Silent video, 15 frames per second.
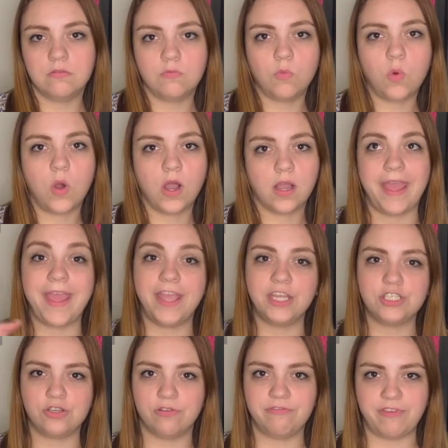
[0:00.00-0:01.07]
what
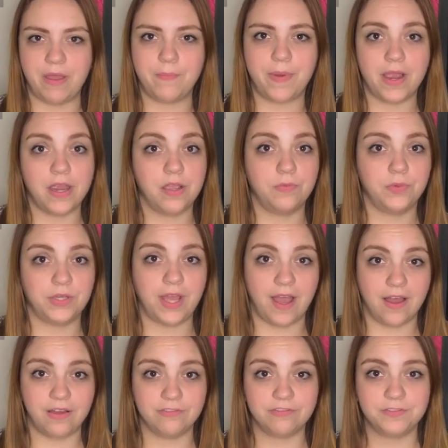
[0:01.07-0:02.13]
age of vampire I would
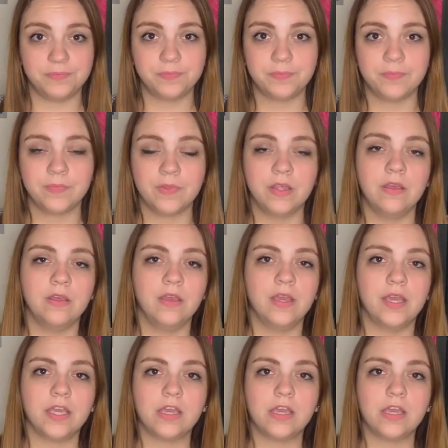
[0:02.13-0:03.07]
have.